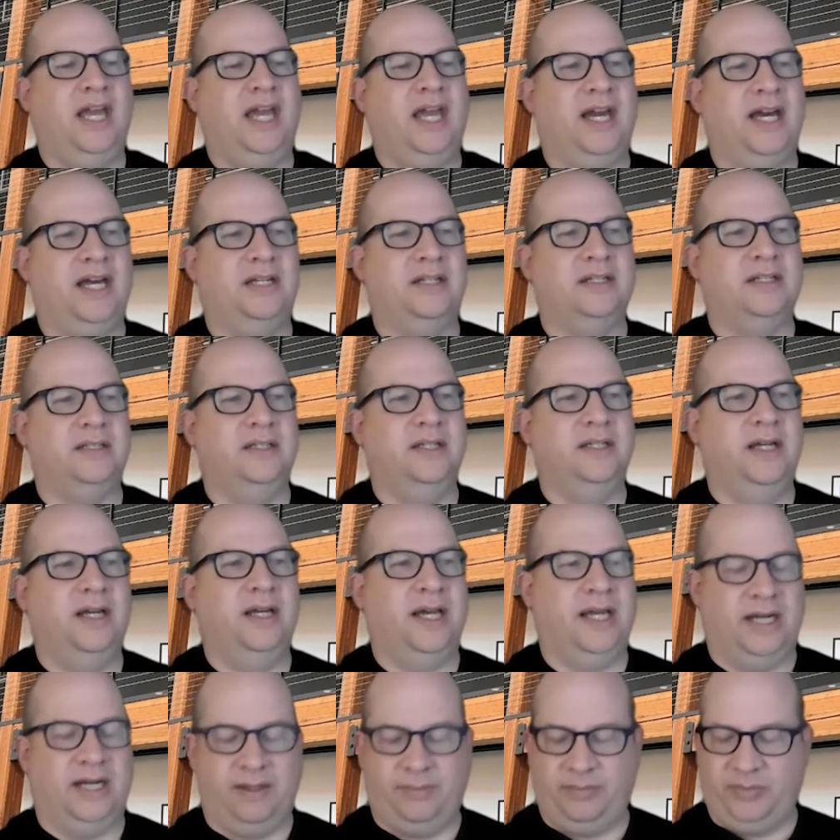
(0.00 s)
And
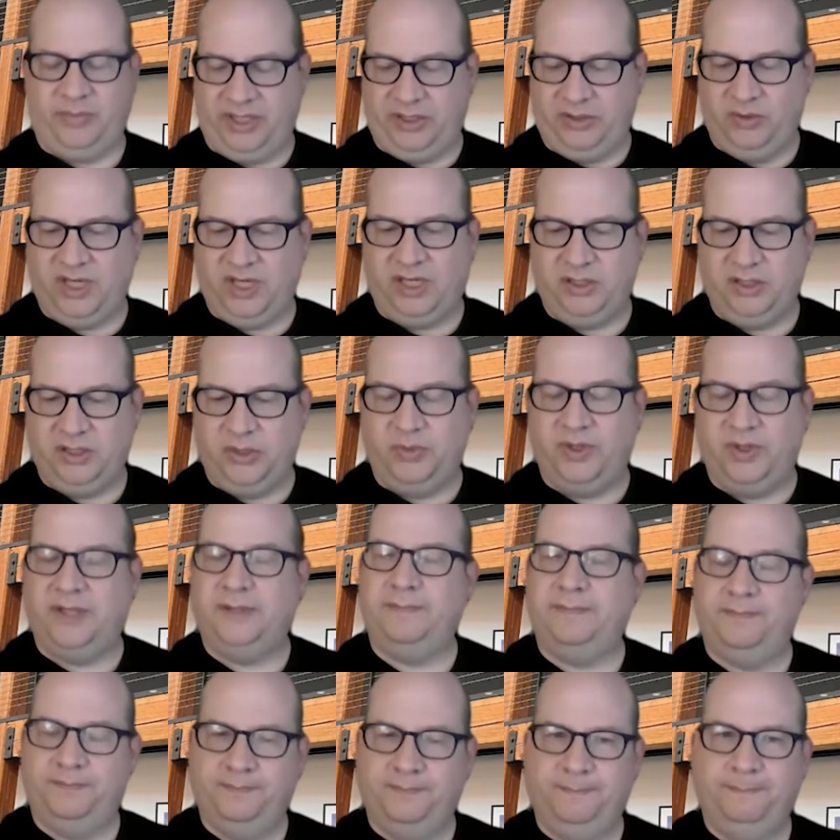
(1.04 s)
I'm like, okay, you know
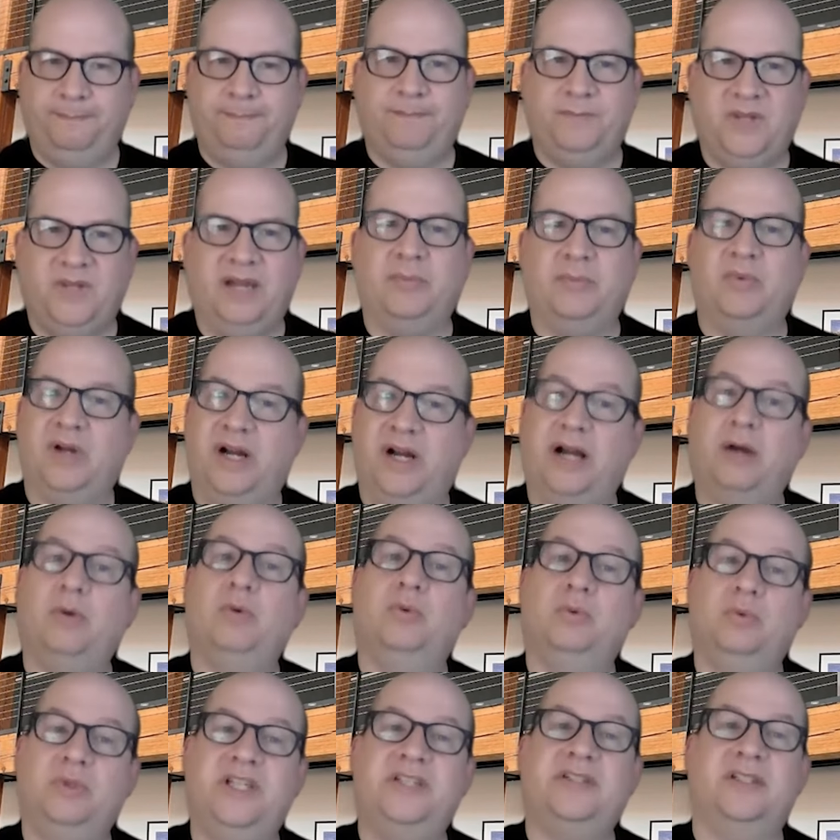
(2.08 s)
what? I
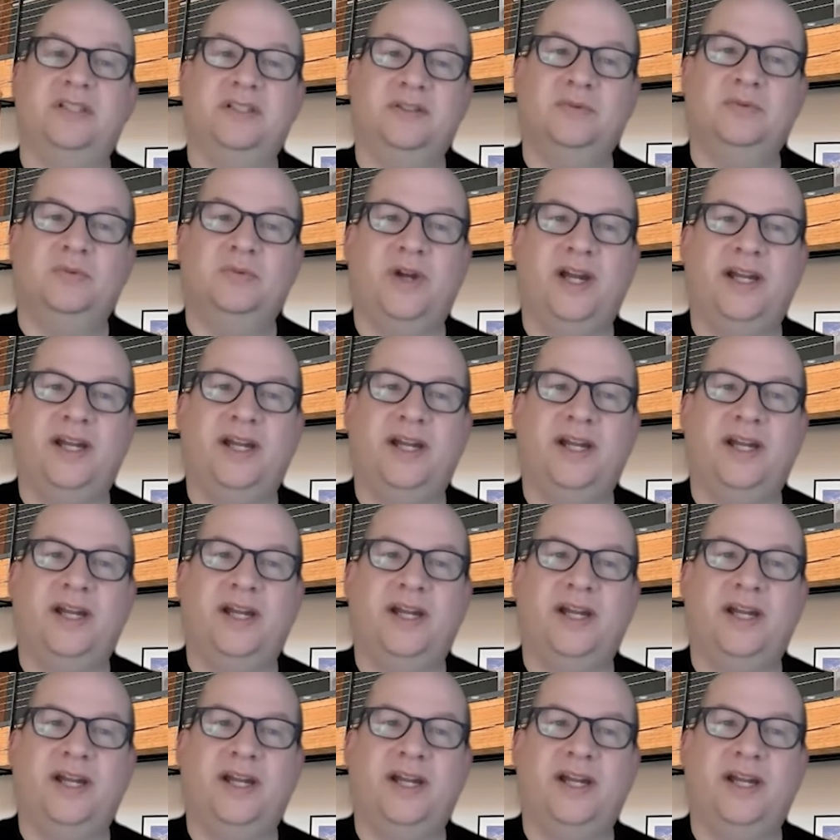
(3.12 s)
will listen,